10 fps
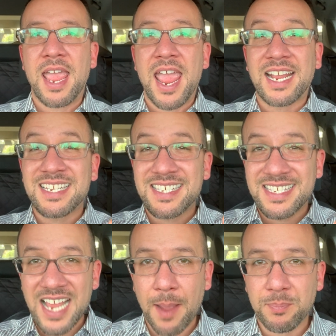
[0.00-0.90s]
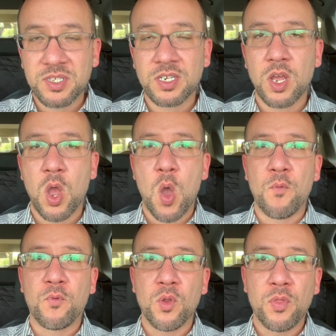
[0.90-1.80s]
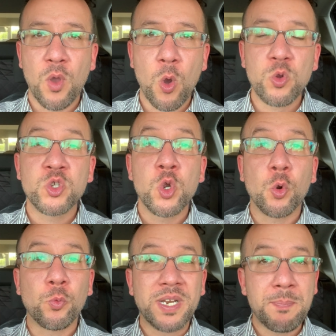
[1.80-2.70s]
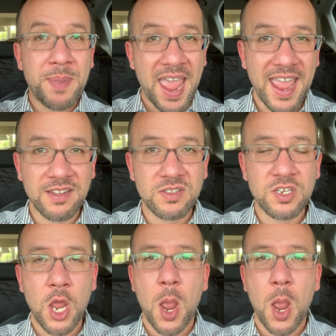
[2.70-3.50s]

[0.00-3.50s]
except for those who repent